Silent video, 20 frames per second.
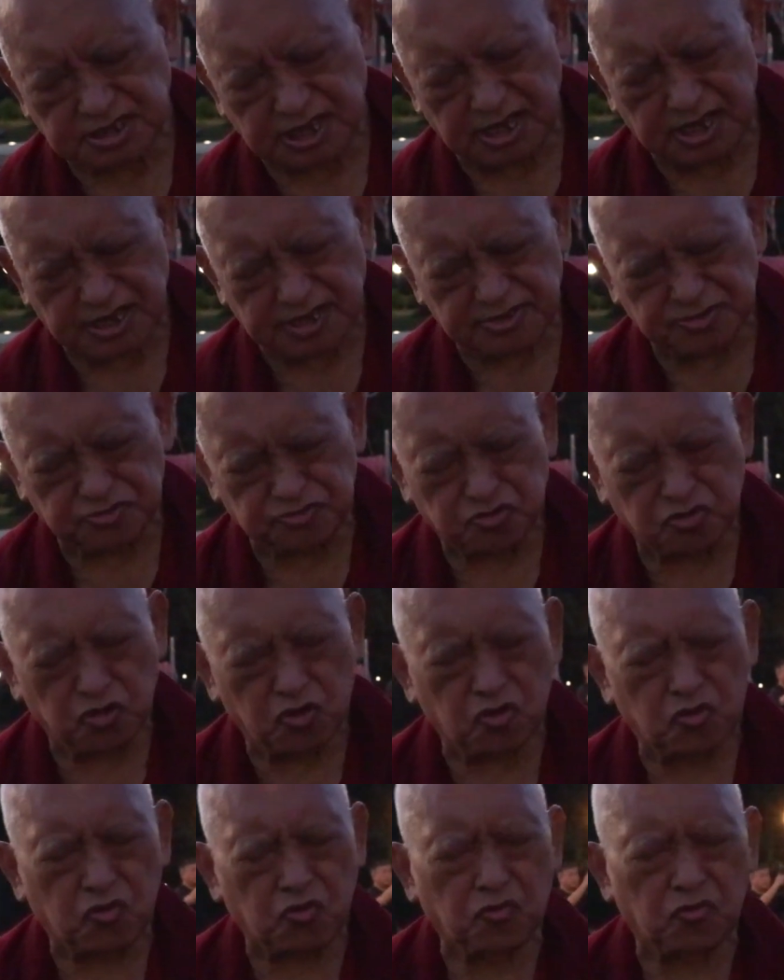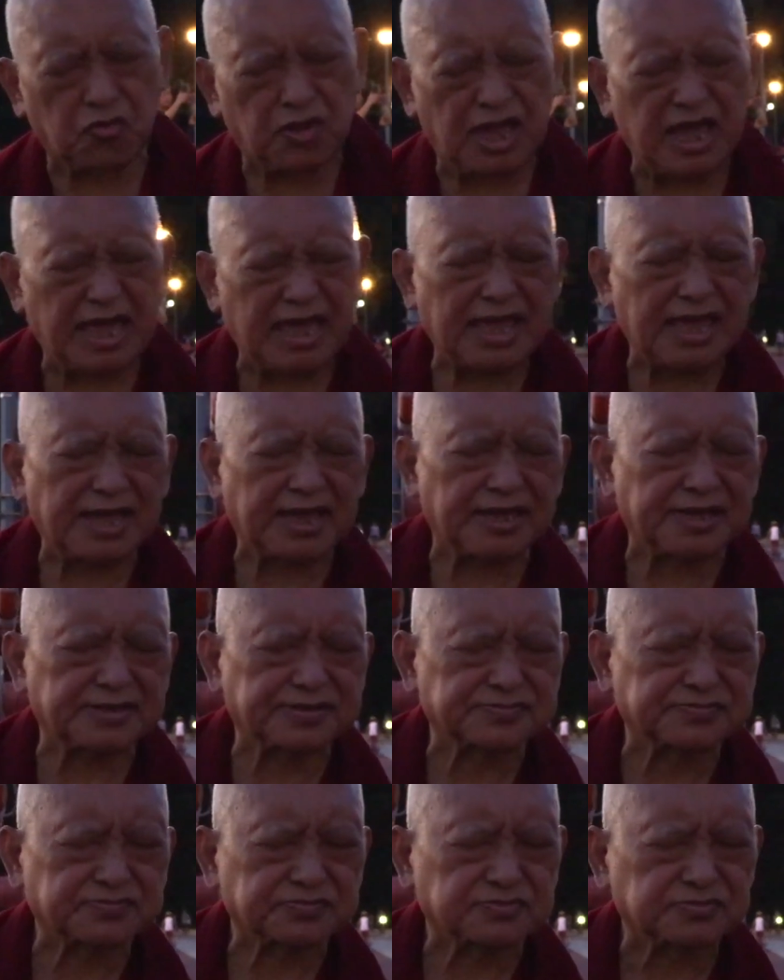uh, no way.
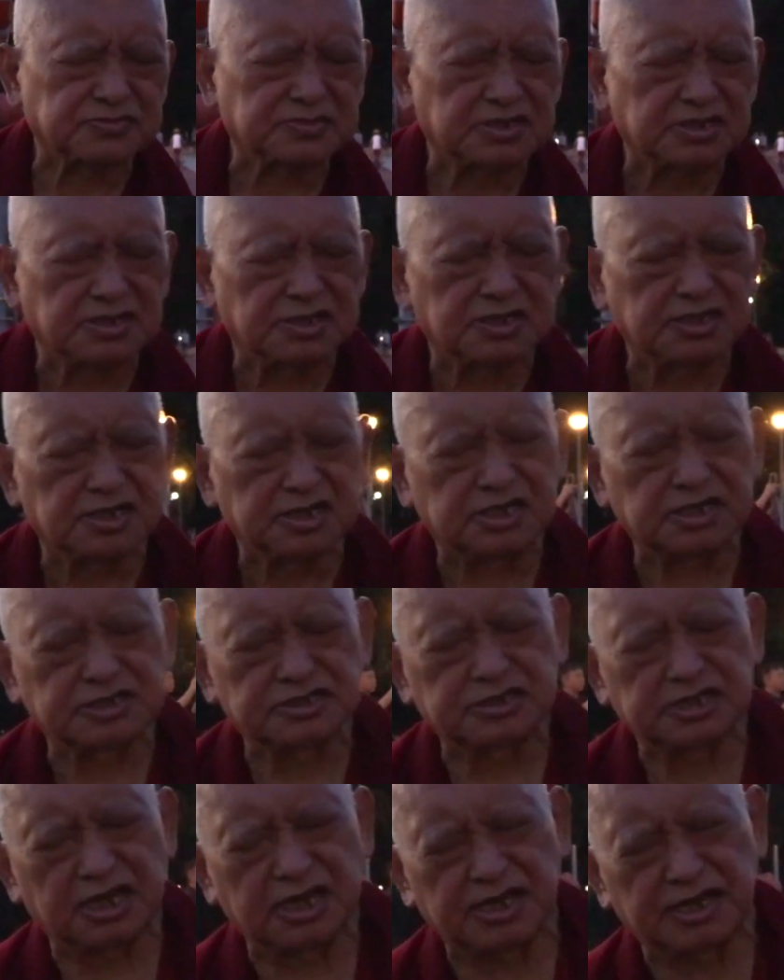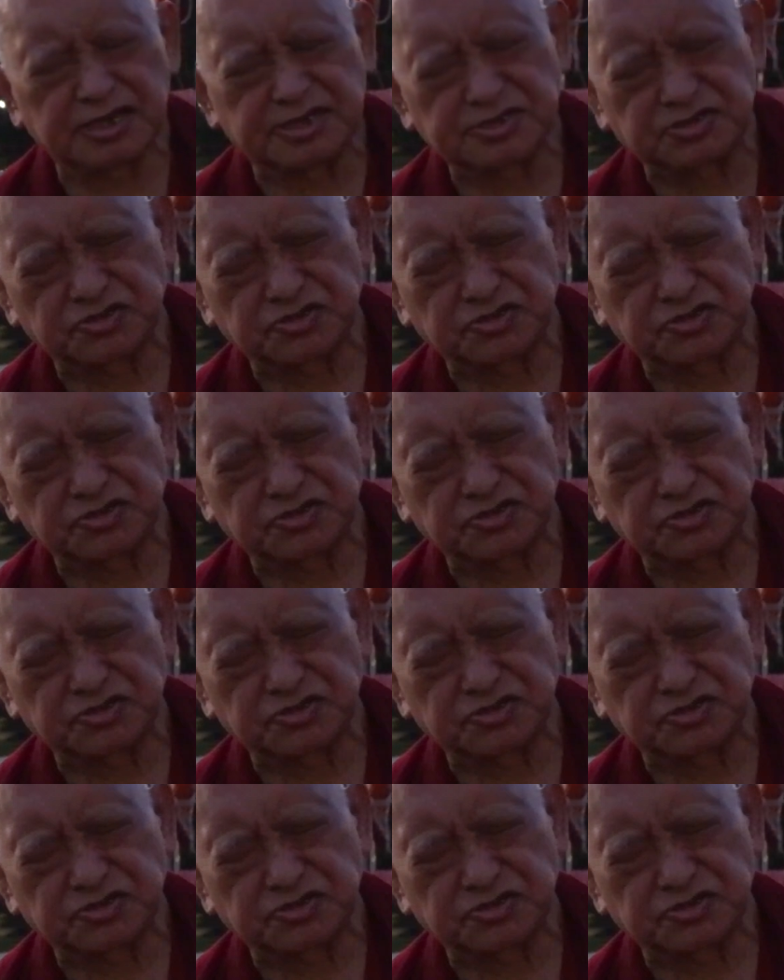It's uh,